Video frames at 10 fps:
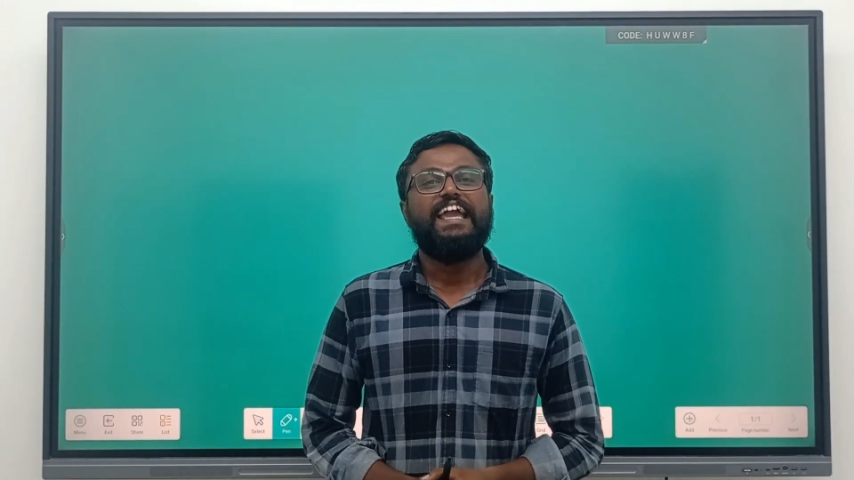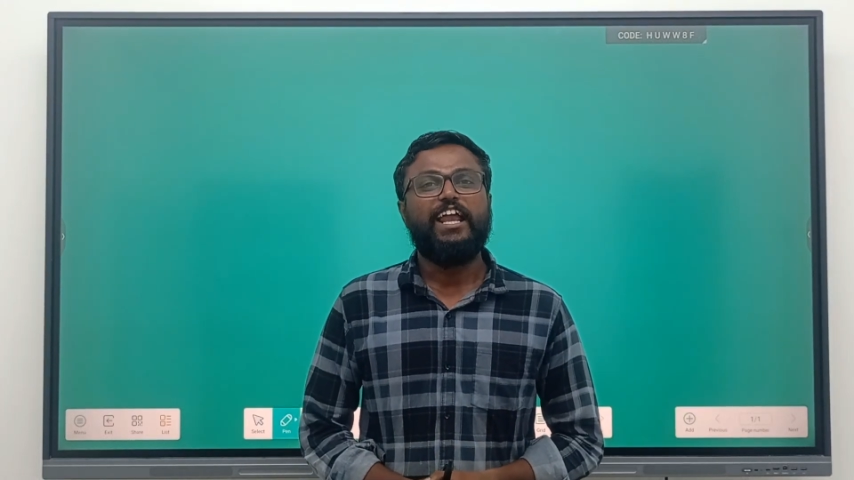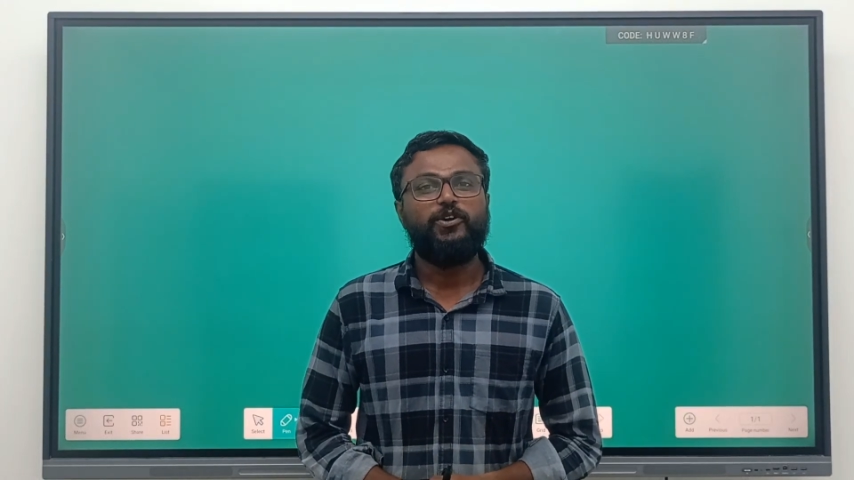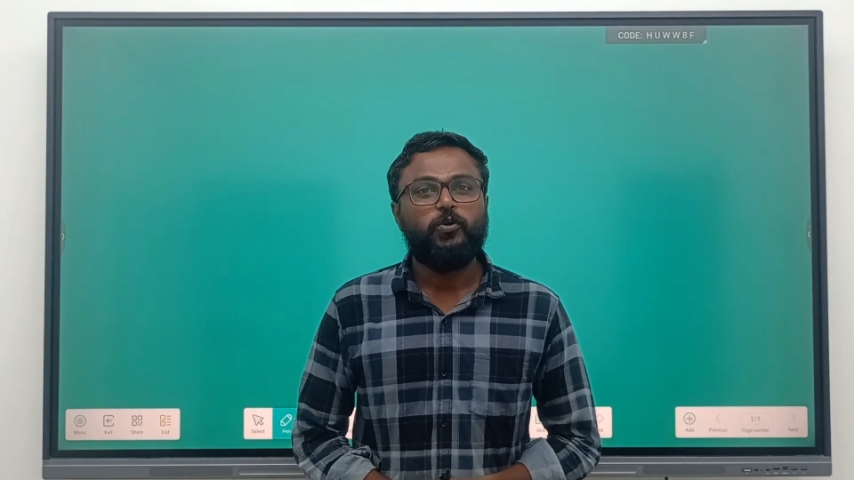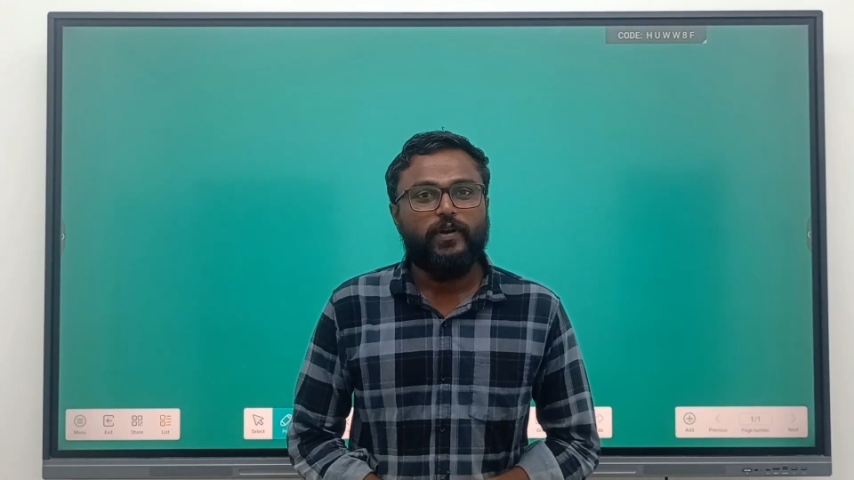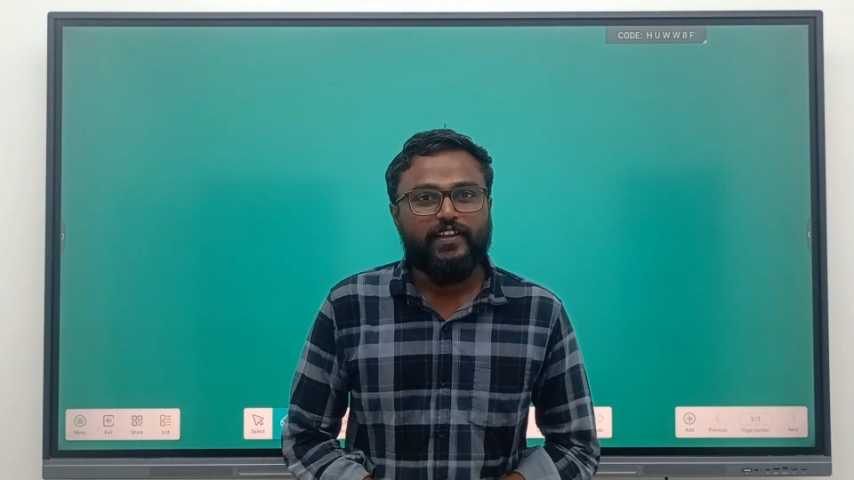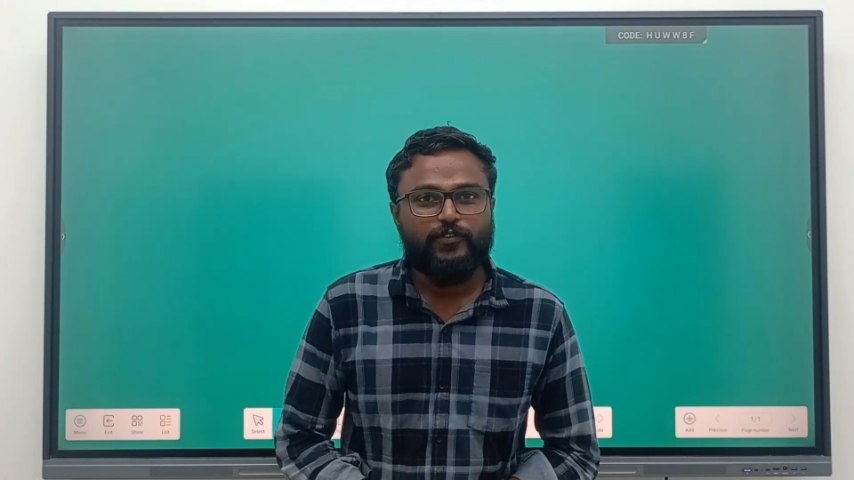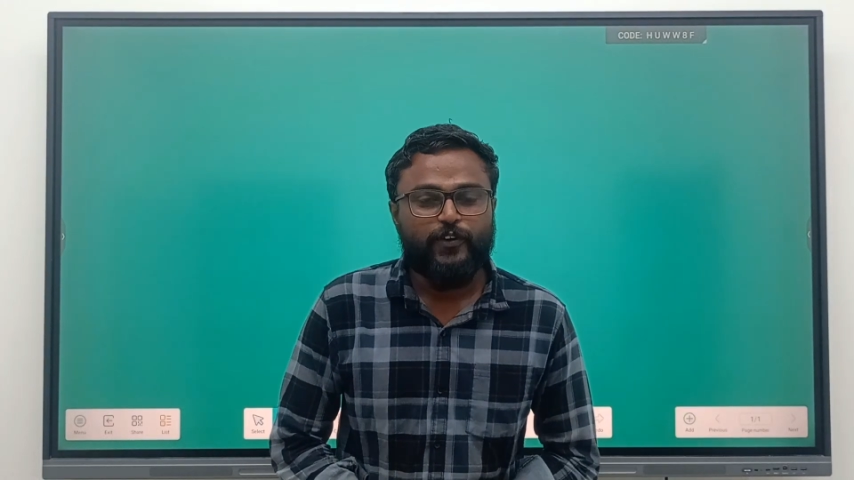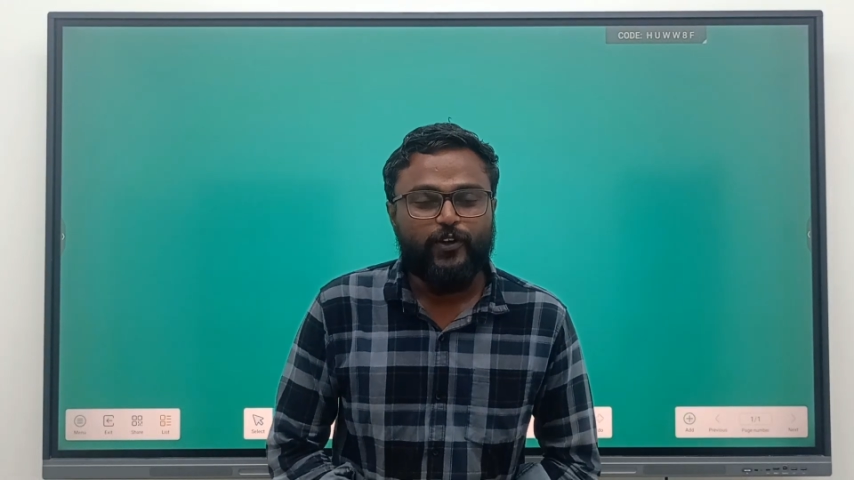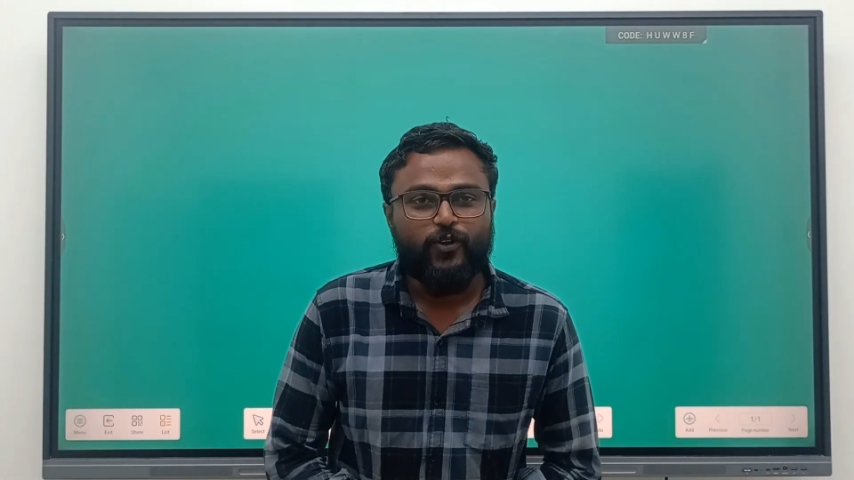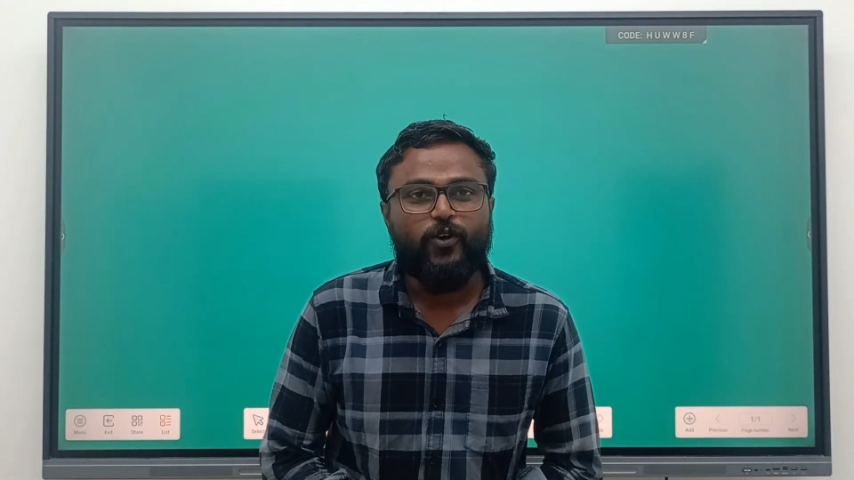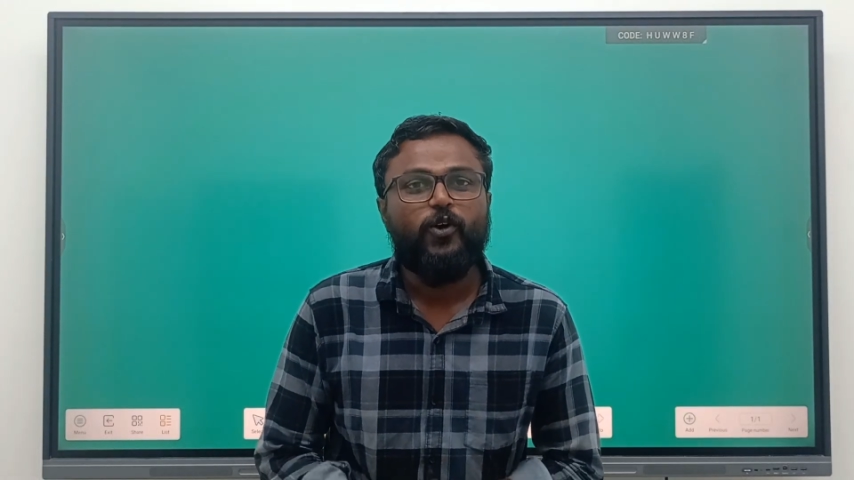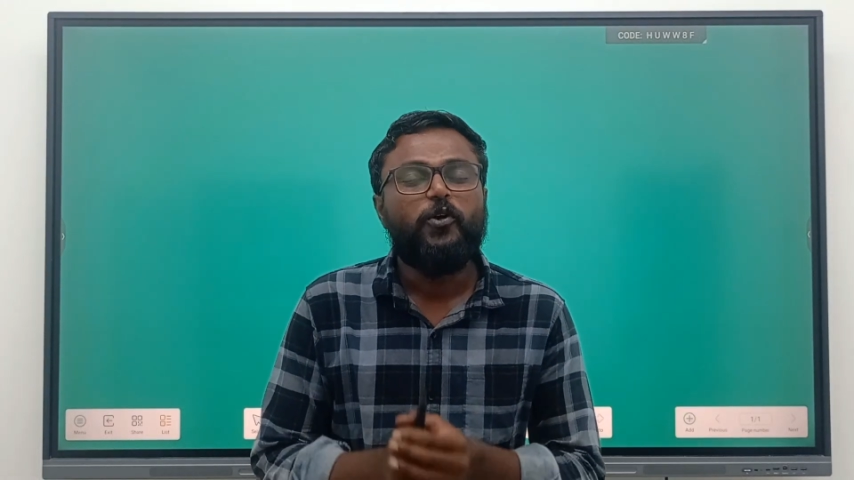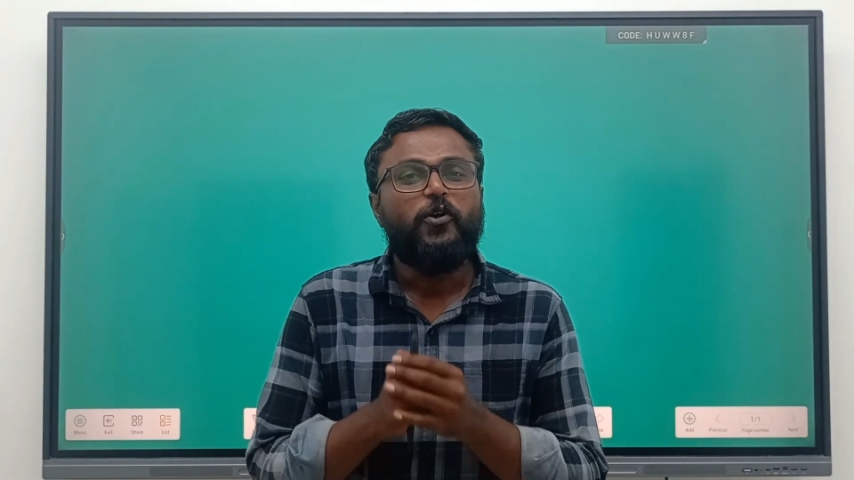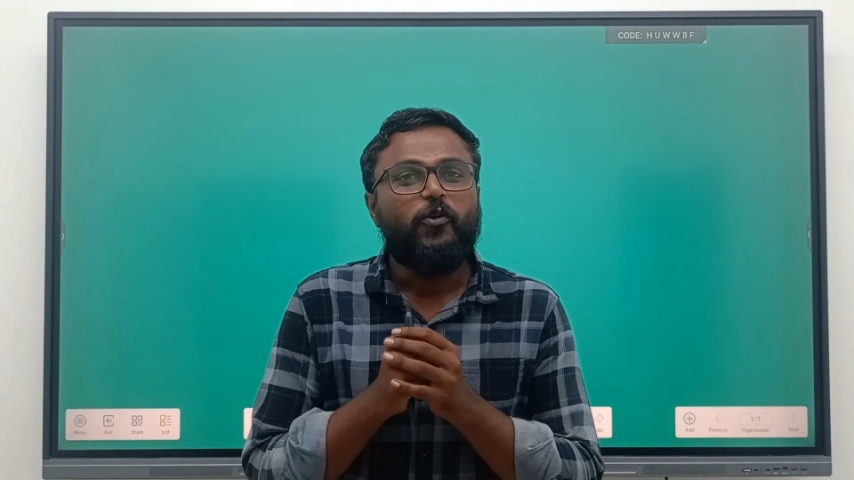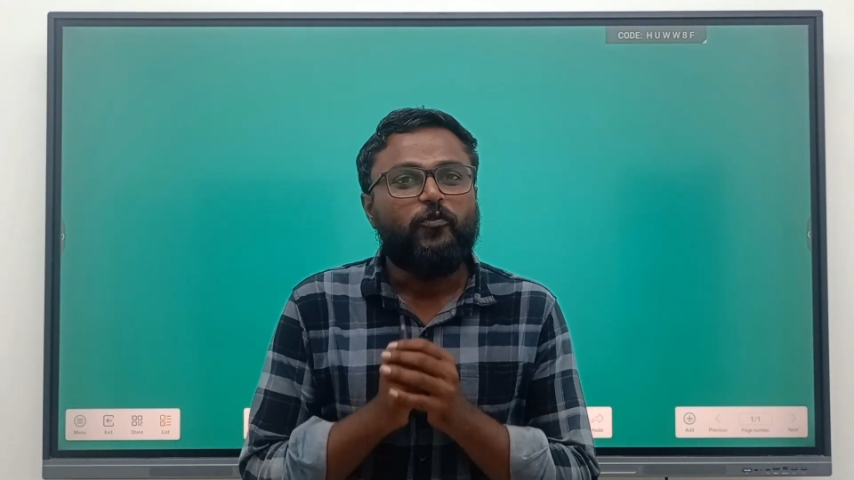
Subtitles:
In today's video,